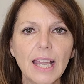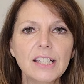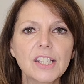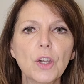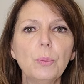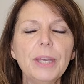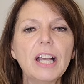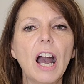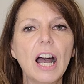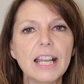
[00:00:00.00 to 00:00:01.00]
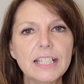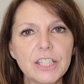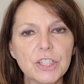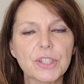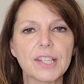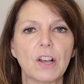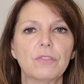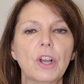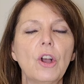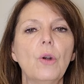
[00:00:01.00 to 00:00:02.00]
And so be kind to
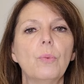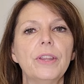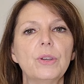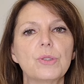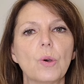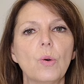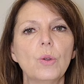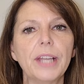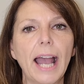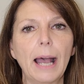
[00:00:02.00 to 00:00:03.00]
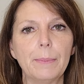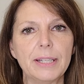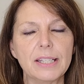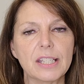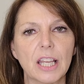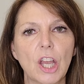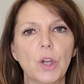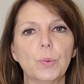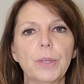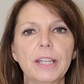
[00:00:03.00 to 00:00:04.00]
yourself when those old habits
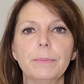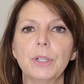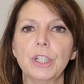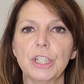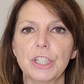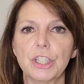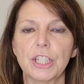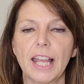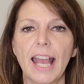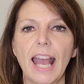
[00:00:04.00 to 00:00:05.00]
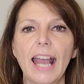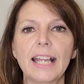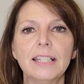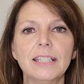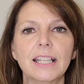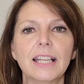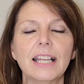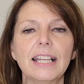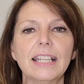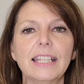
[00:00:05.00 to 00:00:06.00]
reemerge, and
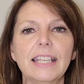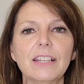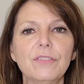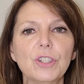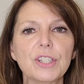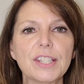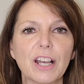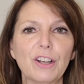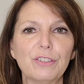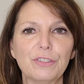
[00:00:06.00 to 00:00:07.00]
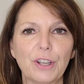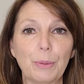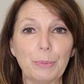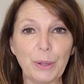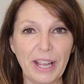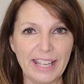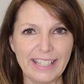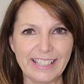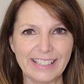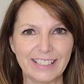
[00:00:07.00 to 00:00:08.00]
give yourself a
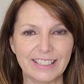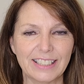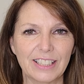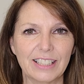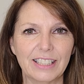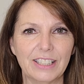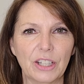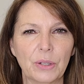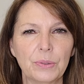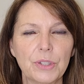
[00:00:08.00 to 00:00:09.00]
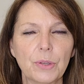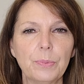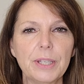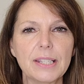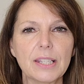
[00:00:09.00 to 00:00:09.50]
break. You know, don't be